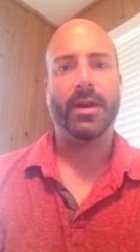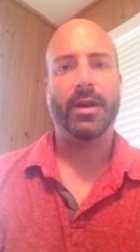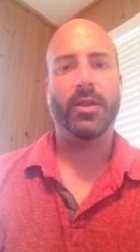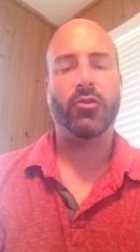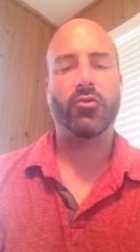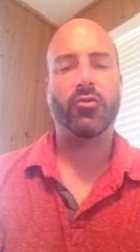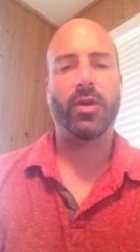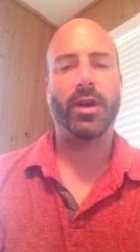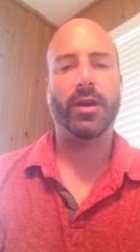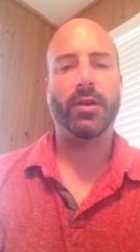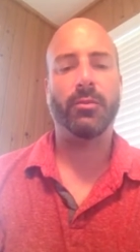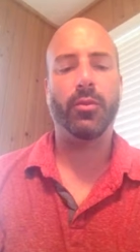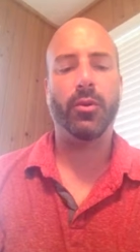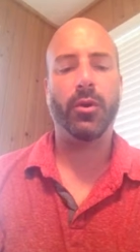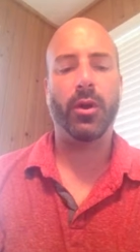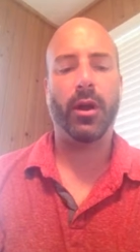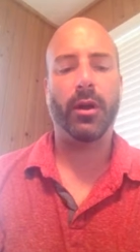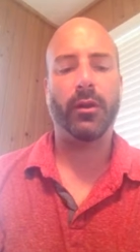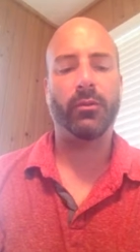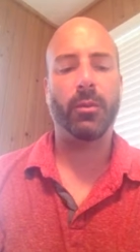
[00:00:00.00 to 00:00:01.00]
It's trying to
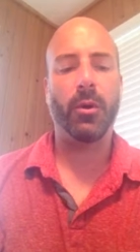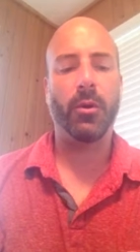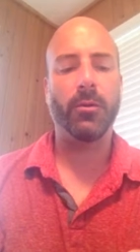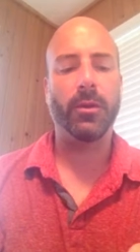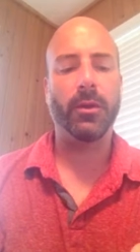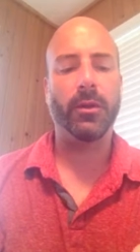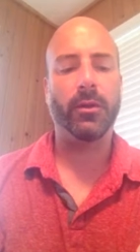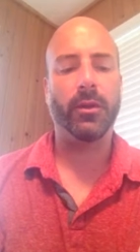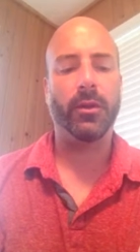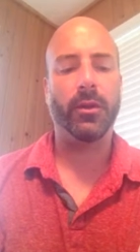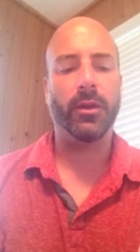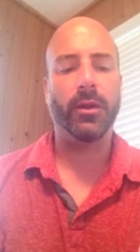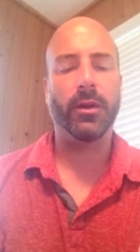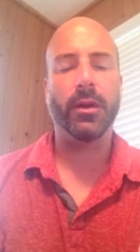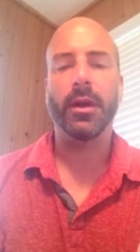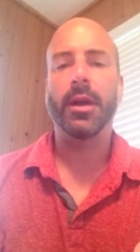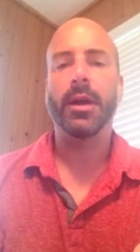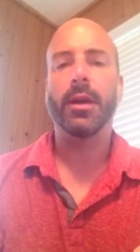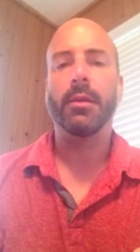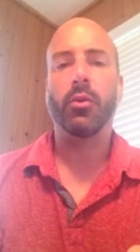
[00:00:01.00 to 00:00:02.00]
put us both into
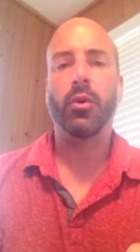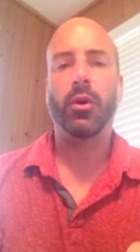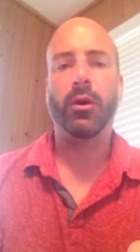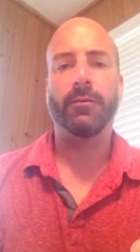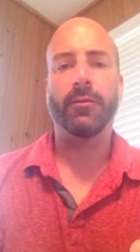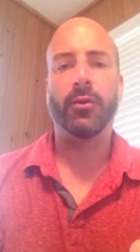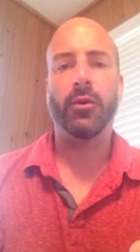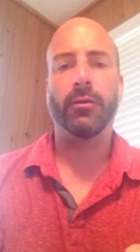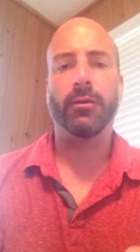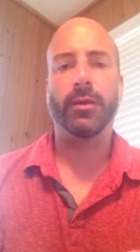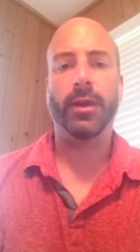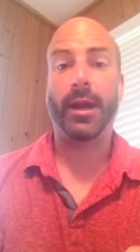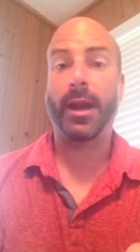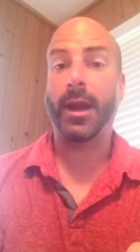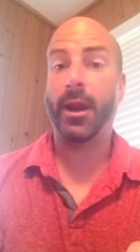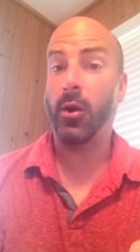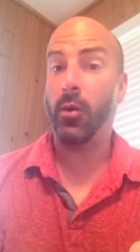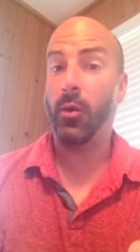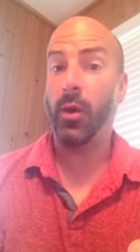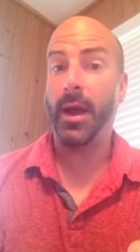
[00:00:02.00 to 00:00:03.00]
the point of view of Nick
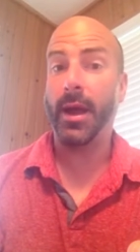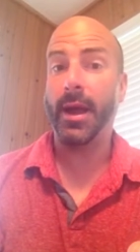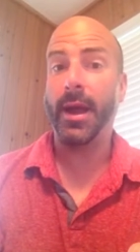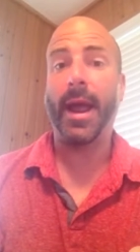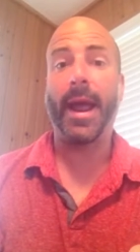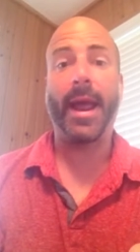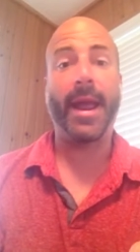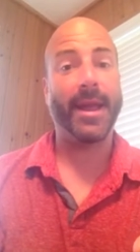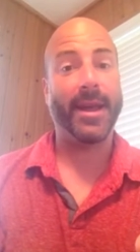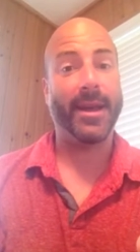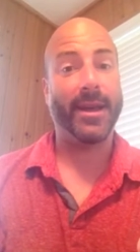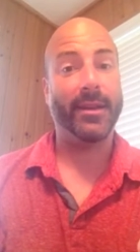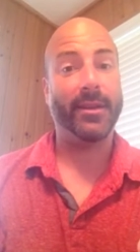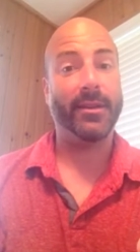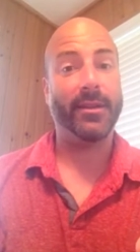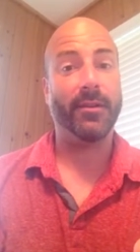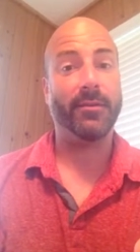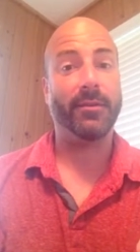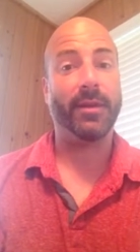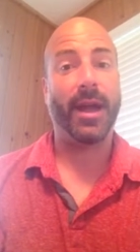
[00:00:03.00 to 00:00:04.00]
Carraway
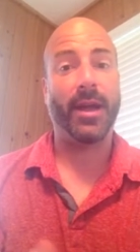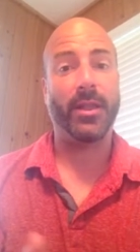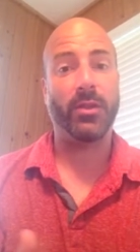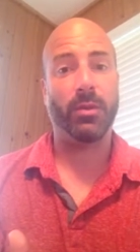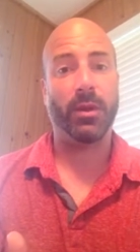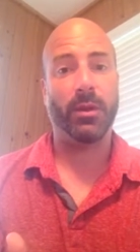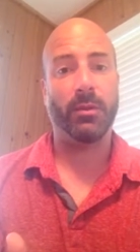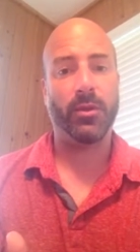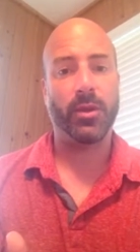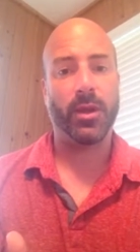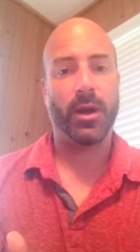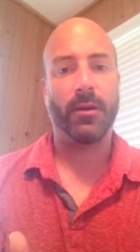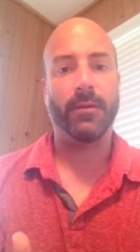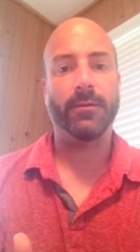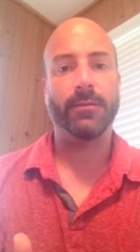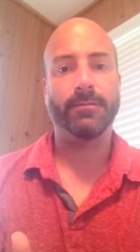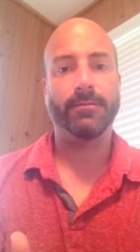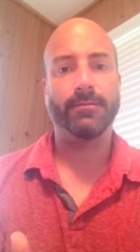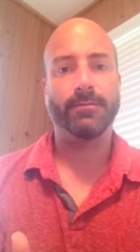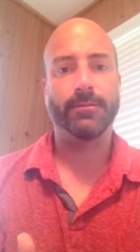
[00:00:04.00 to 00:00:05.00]
and of Gatsby
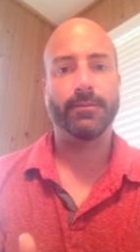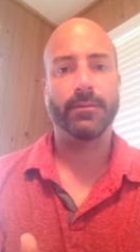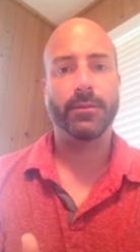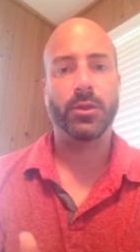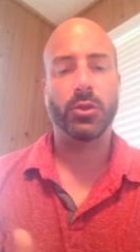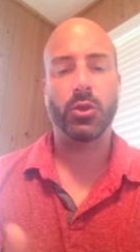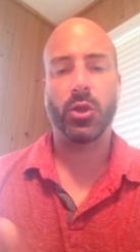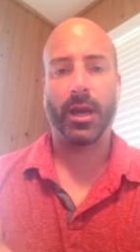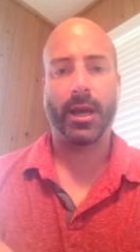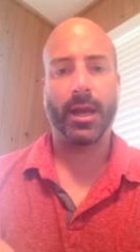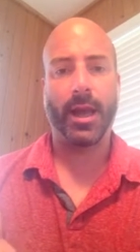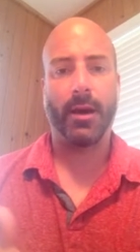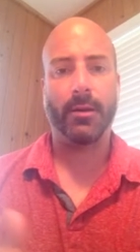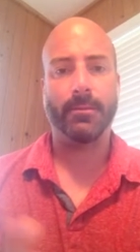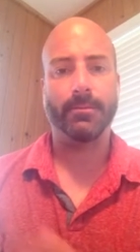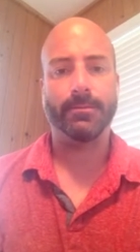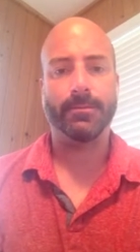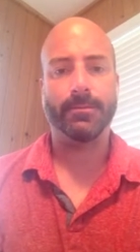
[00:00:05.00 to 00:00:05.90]
himself. So check it out.